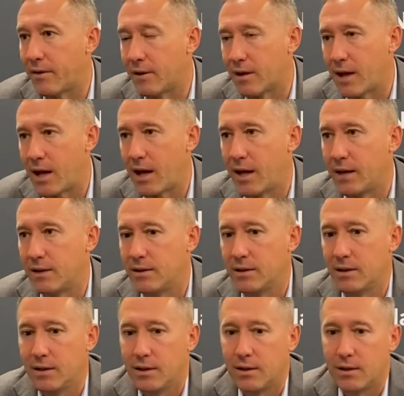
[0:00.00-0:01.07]
the line.
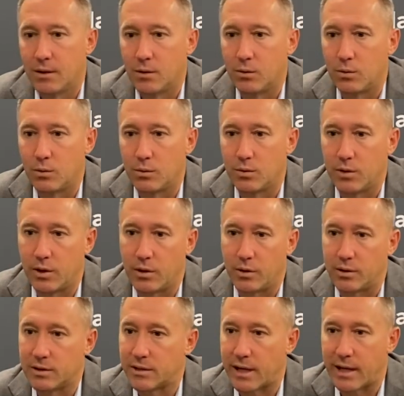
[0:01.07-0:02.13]
You know,
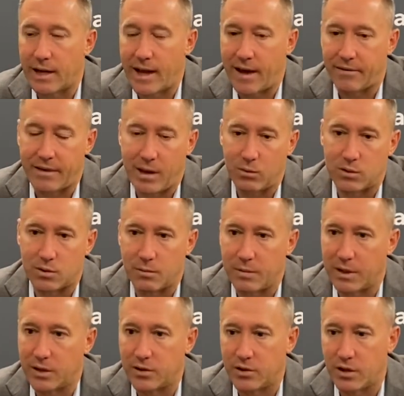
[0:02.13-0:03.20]
in second half, that was the
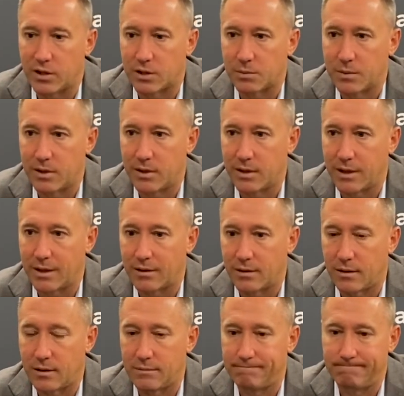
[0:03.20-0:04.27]
big adjustment, and I
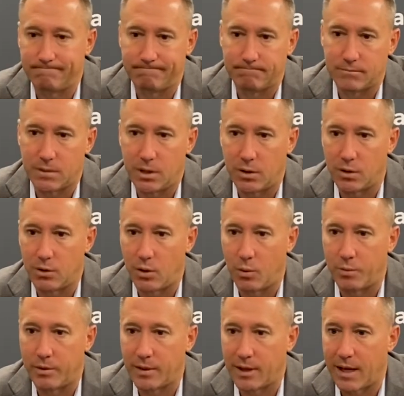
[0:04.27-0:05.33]
thought, you know,
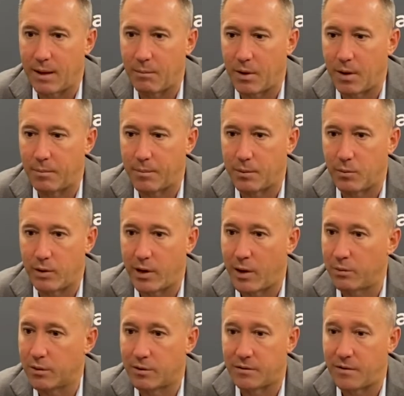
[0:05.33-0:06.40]
opened the game up, and we were
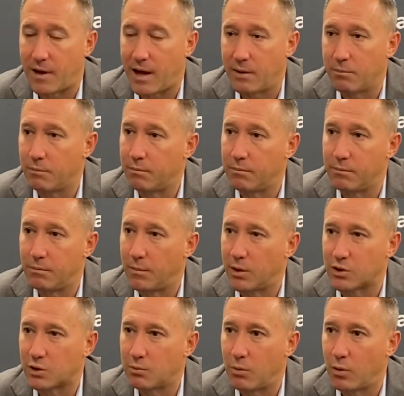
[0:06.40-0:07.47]
able to find
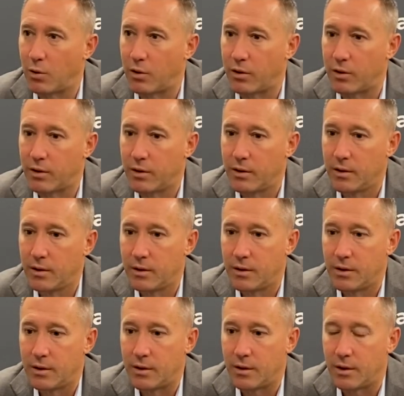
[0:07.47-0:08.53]
much more.
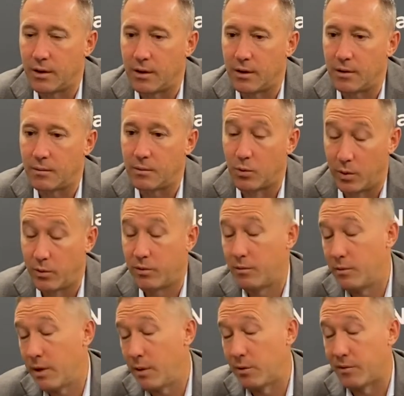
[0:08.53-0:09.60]
We were
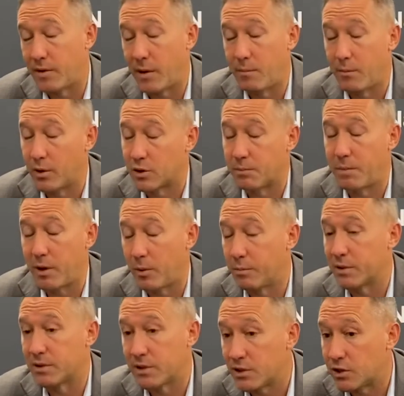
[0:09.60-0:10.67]
able to find much better
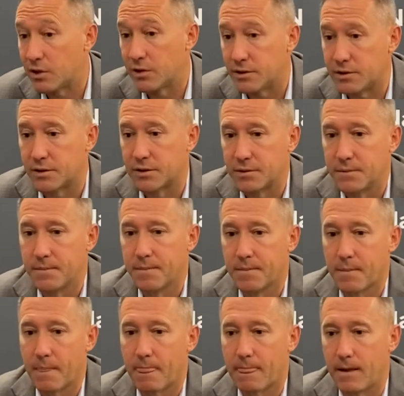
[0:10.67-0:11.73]
positions.
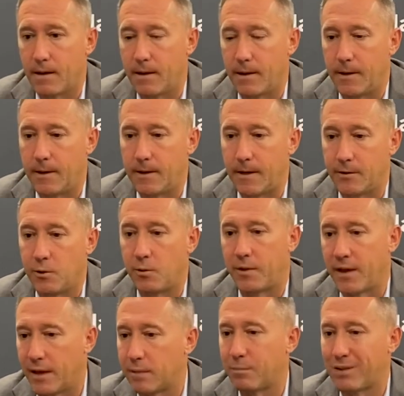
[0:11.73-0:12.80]
And I do
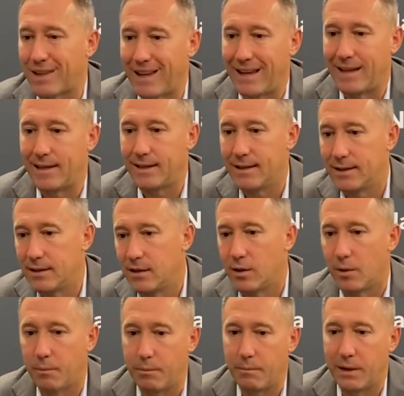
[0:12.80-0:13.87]
think playing, you
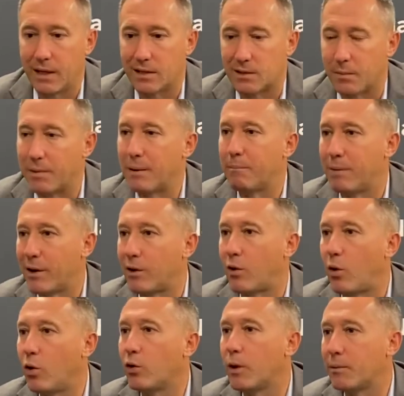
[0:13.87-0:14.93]
know, Miggy's a bit better
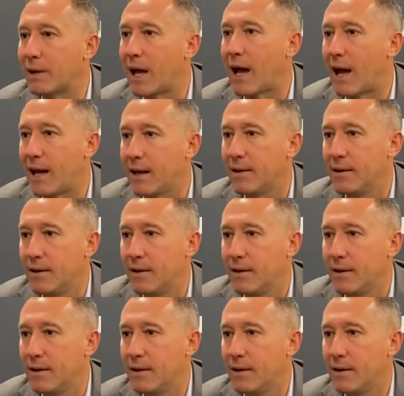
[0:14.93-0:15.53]
hold-up guy.